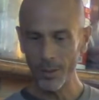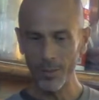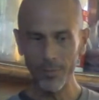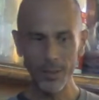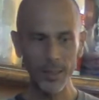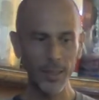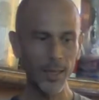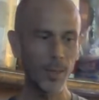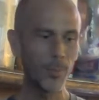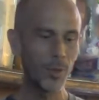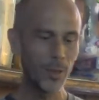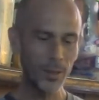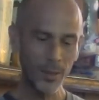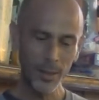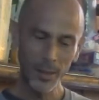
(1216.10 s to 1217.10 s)
the
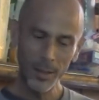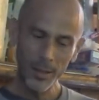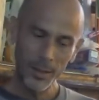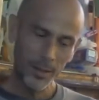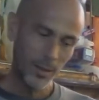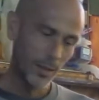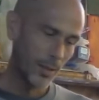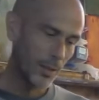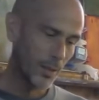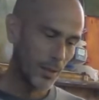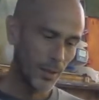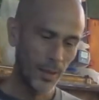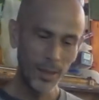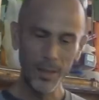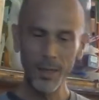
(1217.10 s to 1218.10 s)
camera,
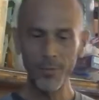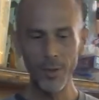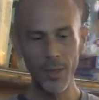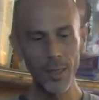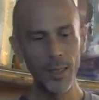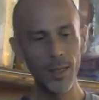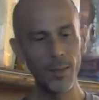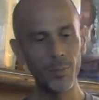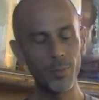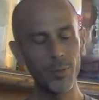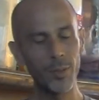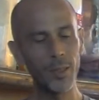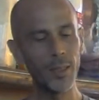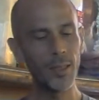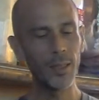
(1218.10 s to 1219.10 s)
clean everything up,
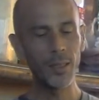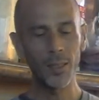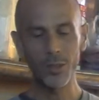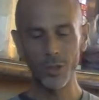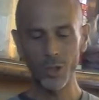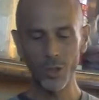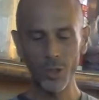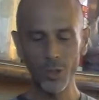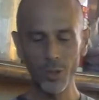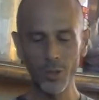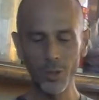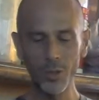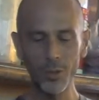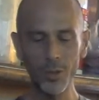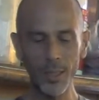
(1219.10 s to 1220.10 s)
and I'll show
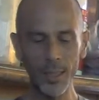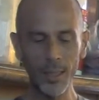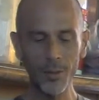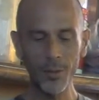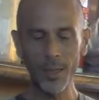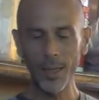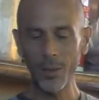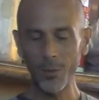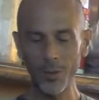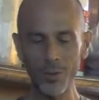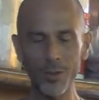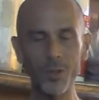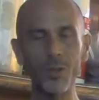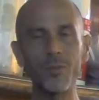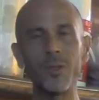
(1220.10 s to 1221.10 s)
you how I will
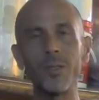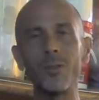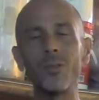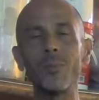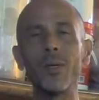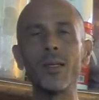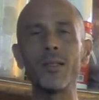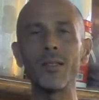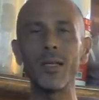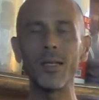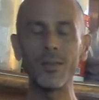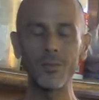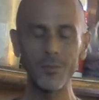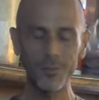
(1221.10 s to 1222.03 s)
serve it to myself,